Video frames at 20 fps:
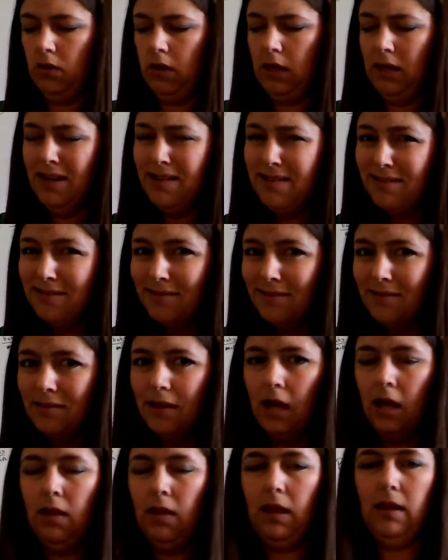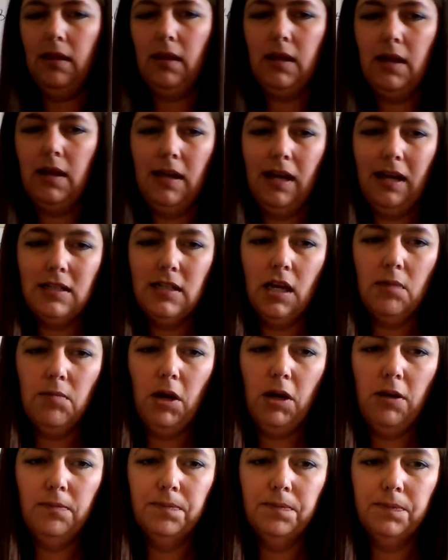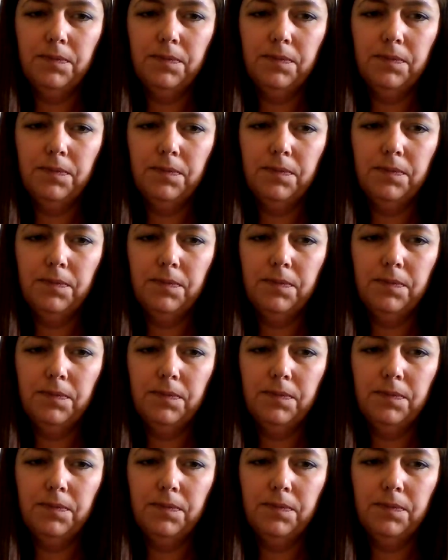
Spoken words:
line and then connecting them all.